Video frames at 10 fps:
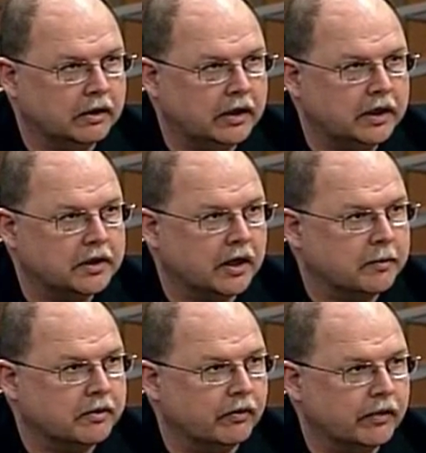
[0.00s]
these
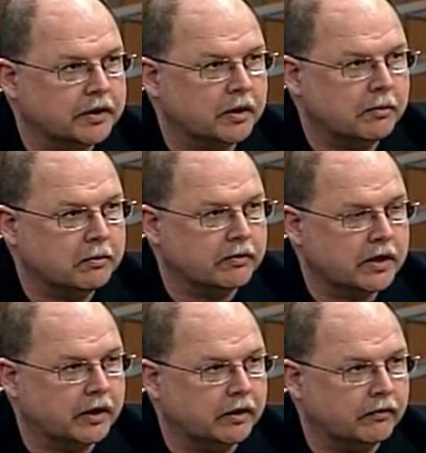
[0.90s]
types of events can be
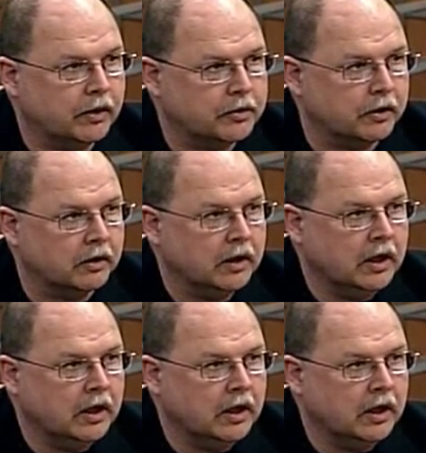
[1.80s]
presented in the future.